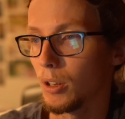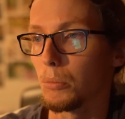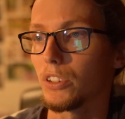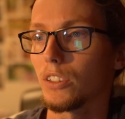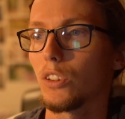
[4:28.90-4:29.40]

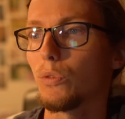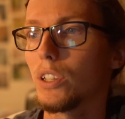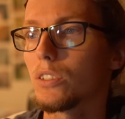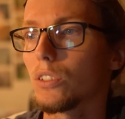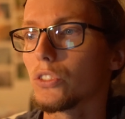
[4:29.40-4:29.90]
Besides the
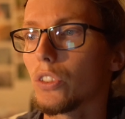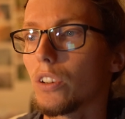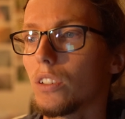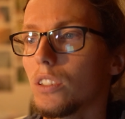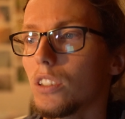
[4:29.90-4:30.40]
features, is
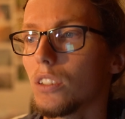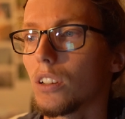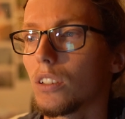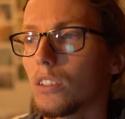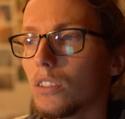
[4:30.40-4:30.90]
there any
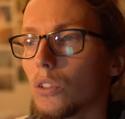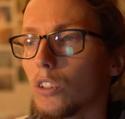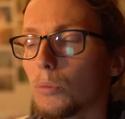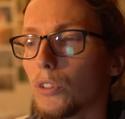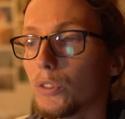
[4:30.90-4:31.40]

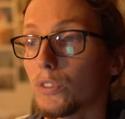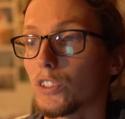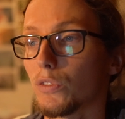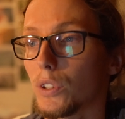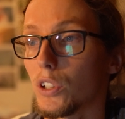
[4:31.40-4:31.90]
noticeable difference
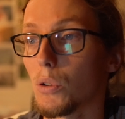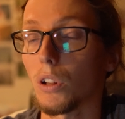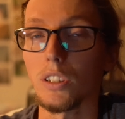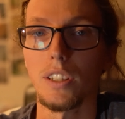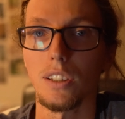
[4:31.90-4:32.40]
in video
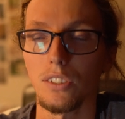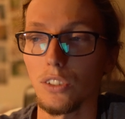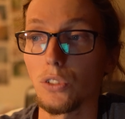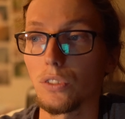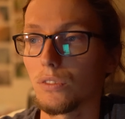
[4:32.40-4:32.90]
quality? Yes,
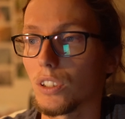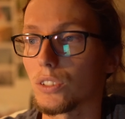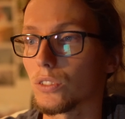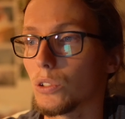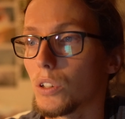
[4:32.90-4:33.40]
as I
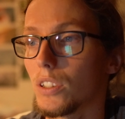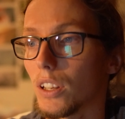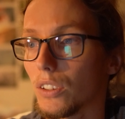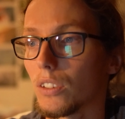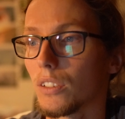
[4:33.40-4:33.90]
just noted,
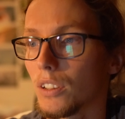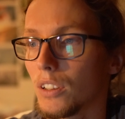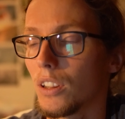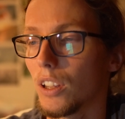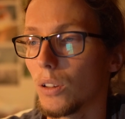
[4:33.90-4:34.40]
yes.
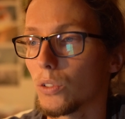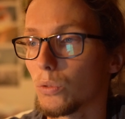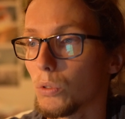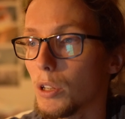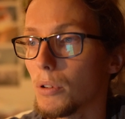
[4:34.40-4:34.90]
It
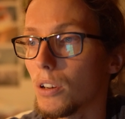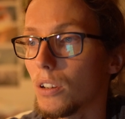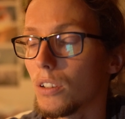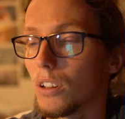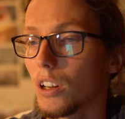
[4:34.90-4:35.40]
looks way better,
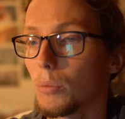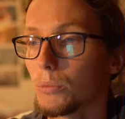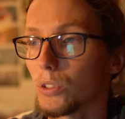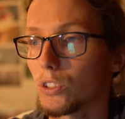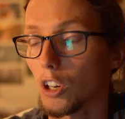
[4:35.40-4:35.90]

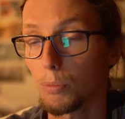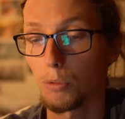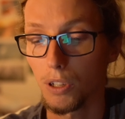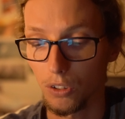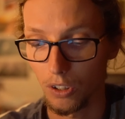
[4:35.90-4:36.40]
just sharper,
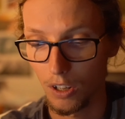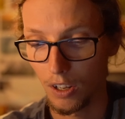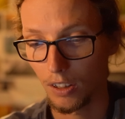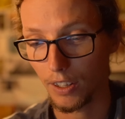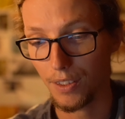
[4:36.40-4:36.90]
because
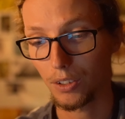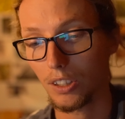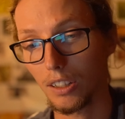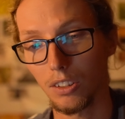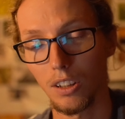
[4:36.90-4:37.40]
like the
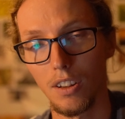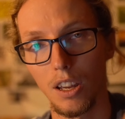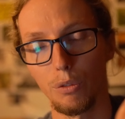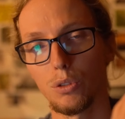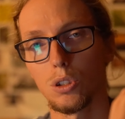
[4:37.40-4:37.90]
6,
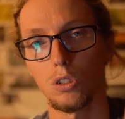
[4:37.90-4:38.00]
if you